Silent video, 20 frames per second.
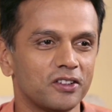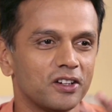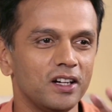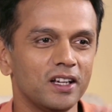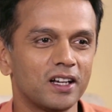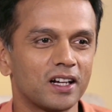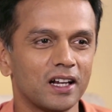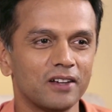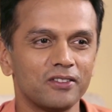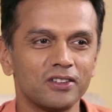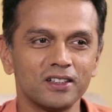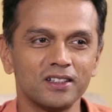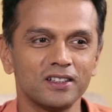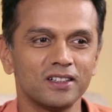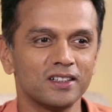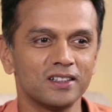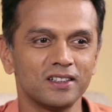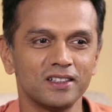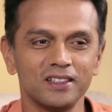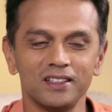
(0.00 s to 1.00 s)
really clever in
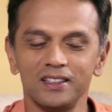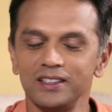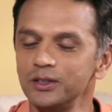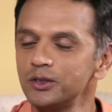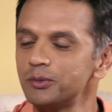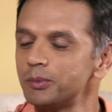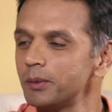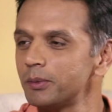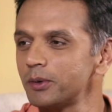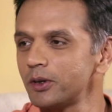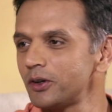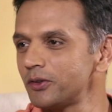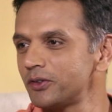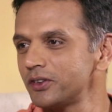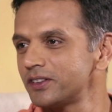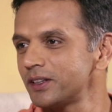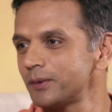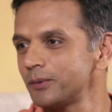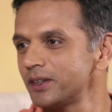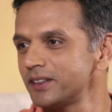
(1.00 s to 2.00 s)
a newspaper
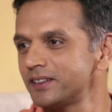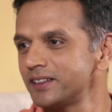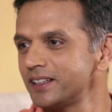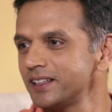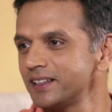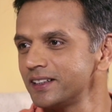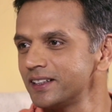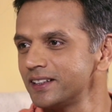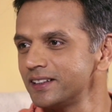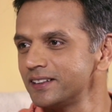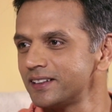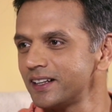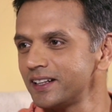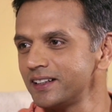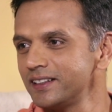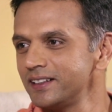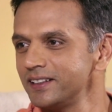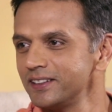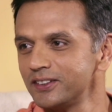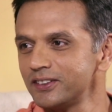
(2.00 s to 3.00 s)
office somewhere sitting there
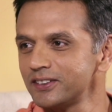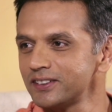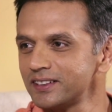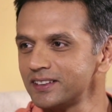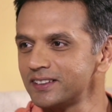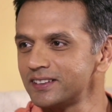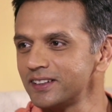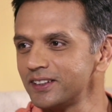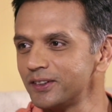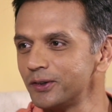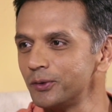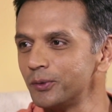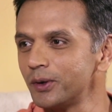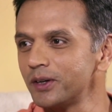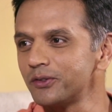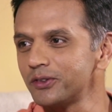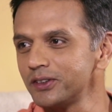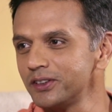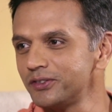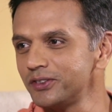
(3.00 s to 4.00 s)
decided, this is a good
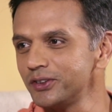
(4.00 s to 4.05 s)
one for the